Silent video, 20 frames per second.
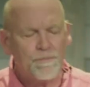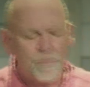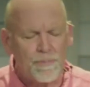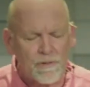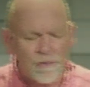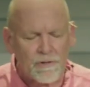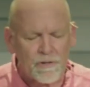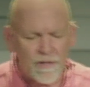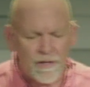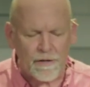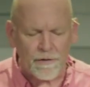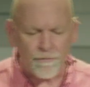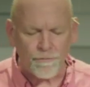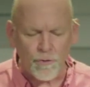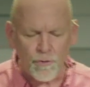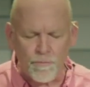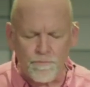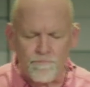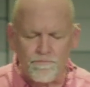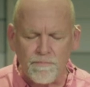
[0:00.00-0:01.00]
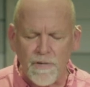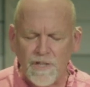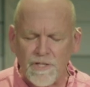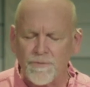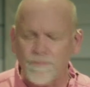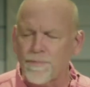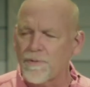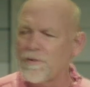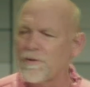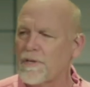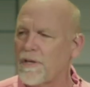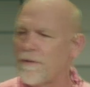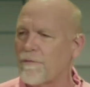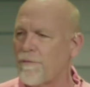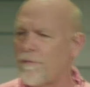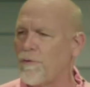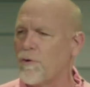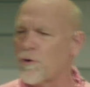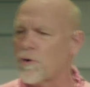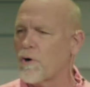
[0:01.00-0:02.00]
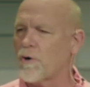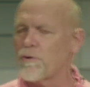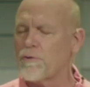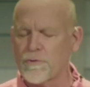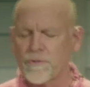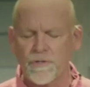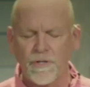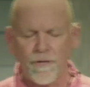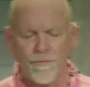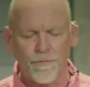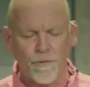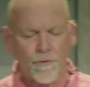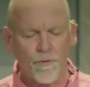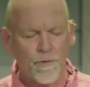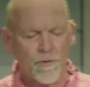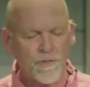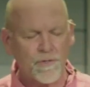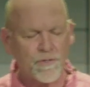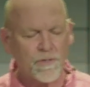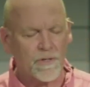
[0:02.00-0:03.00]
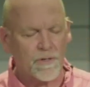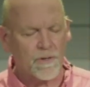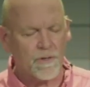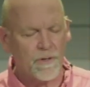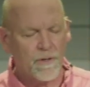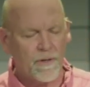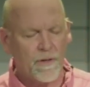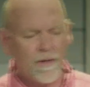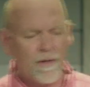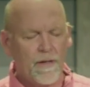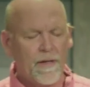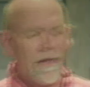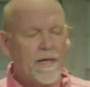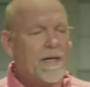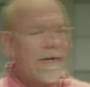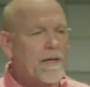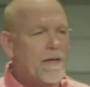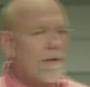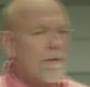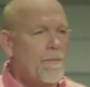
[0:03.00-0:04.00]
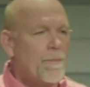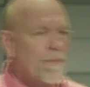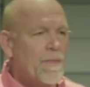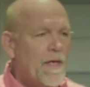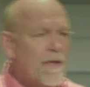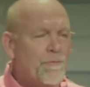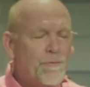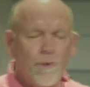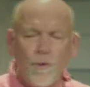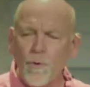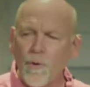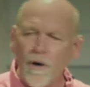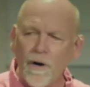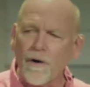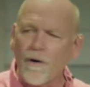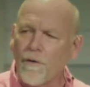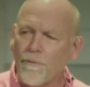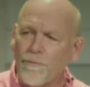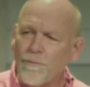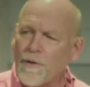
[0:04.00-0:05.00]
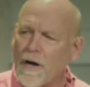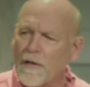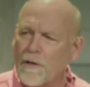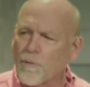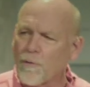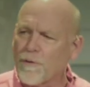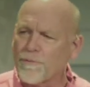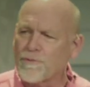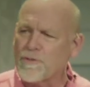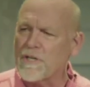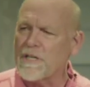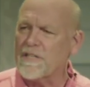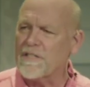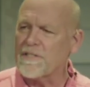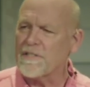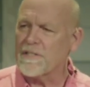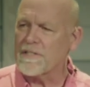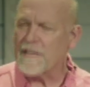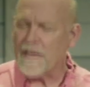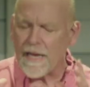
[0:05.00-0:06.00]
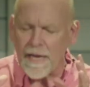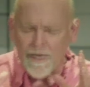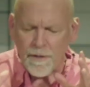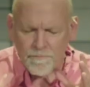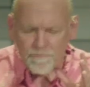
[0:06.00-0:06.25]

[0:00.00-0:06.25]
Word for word: believe. You must believe if you call yourself a Christian. If you are a follower of Jesus, it